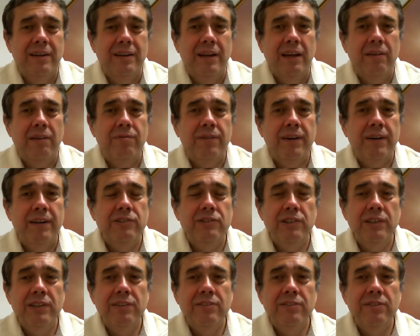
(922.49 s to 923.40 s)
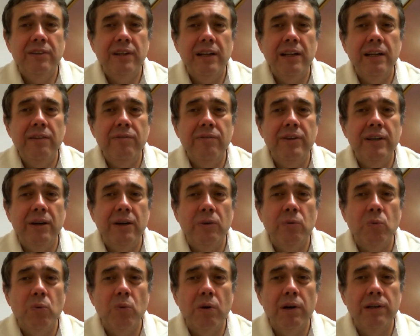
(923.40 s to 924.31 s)
if I just live in
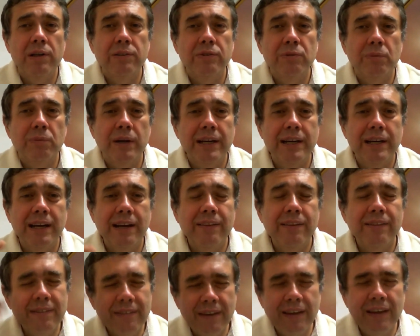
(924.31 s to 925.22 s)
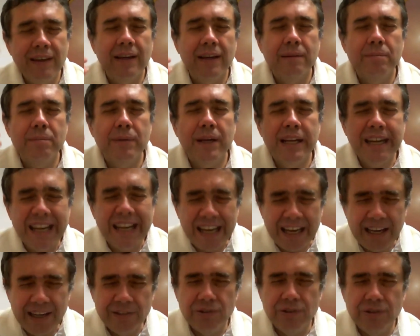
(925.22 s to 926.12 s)
a world where I think I'm an
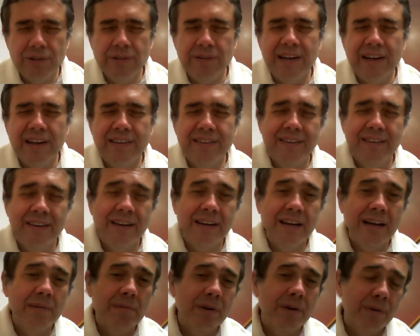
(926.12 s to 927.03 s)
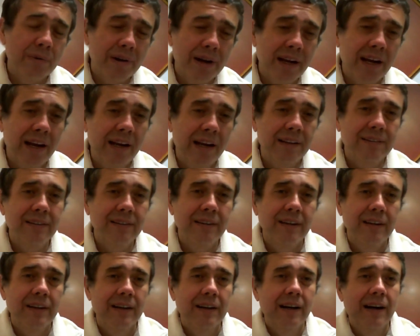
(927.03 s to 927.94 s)
angel, I think I'm great,
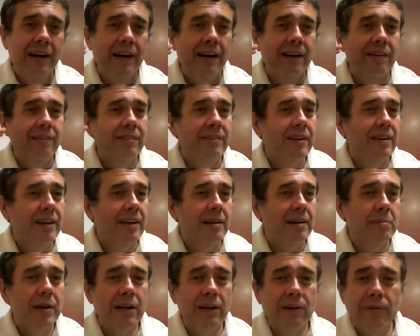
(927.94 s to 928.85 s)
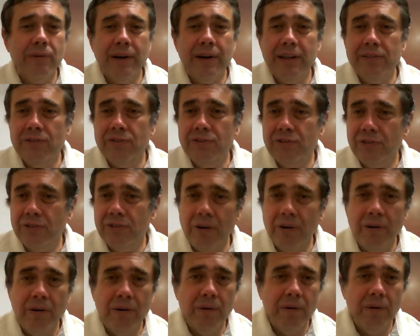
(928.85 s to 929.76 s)
I think I'm a great
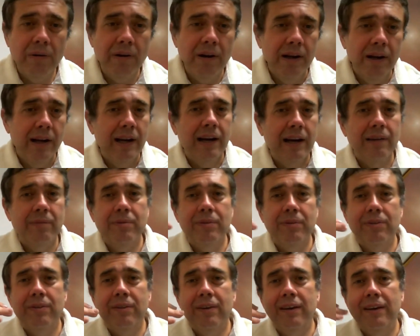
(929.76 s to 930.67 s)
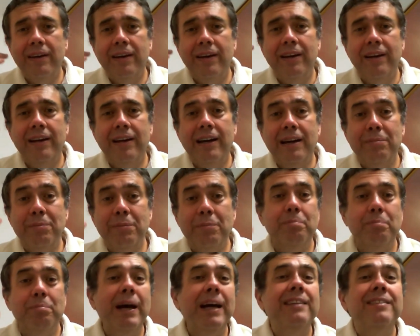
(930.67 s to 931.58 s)
soul, I'm thinking
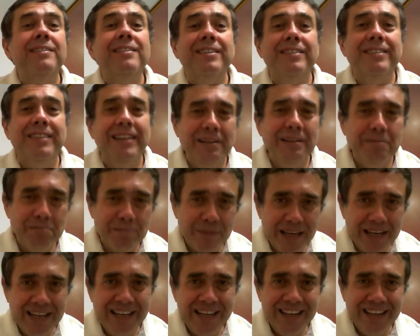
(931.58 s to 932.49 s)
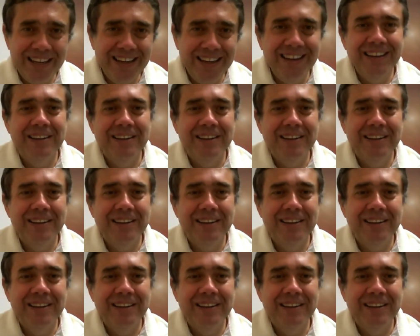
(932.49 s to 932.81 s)
I'm better than many,